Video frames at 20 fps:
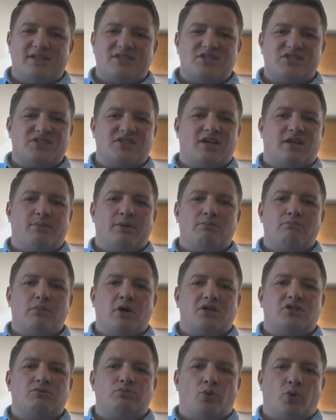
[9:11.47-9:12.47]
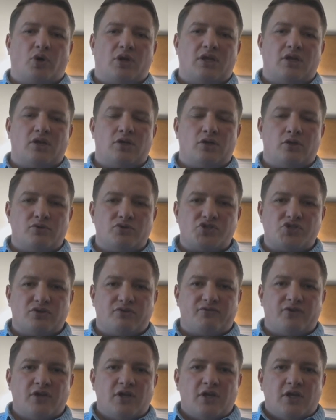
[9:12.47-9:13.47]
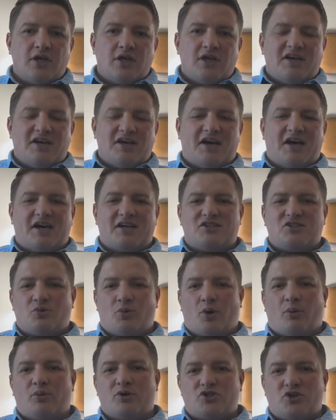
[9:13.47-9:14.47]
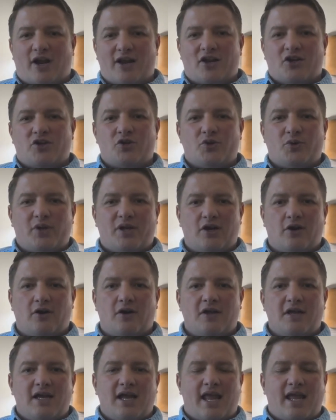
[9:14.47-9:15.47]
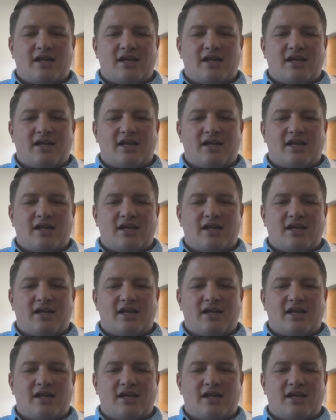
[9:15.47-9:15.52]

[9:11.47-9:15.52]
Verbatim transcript: This is going to be much more conducive uh, to what we're trying to do here.